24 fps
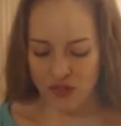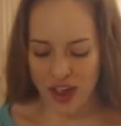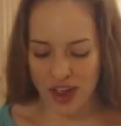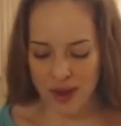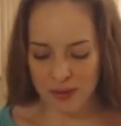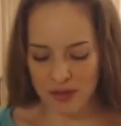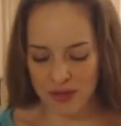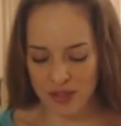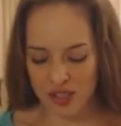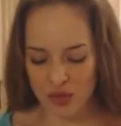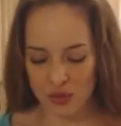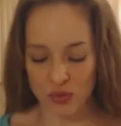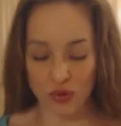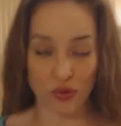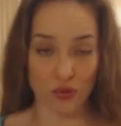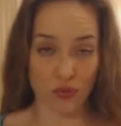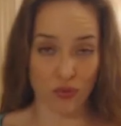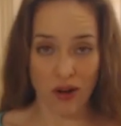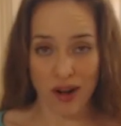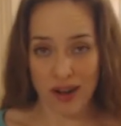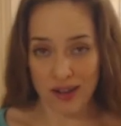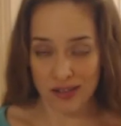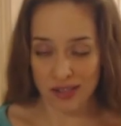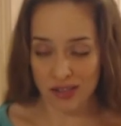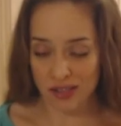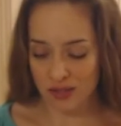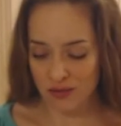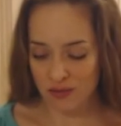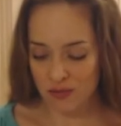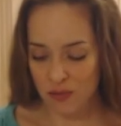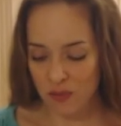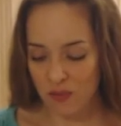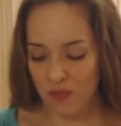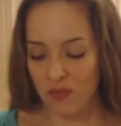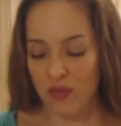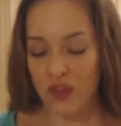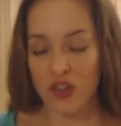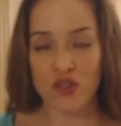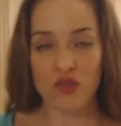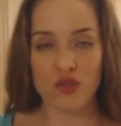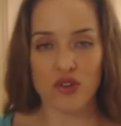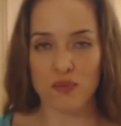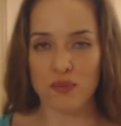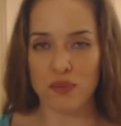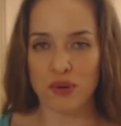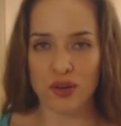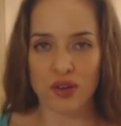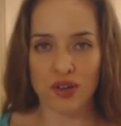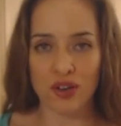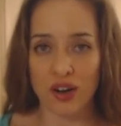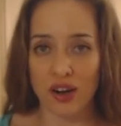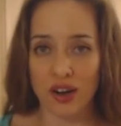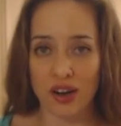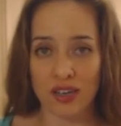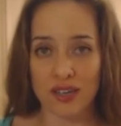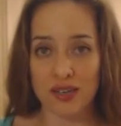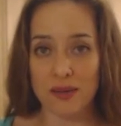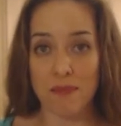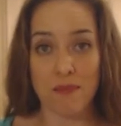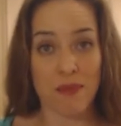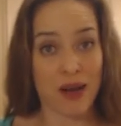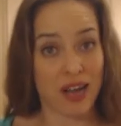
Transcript: fabulous with rice. You could put it on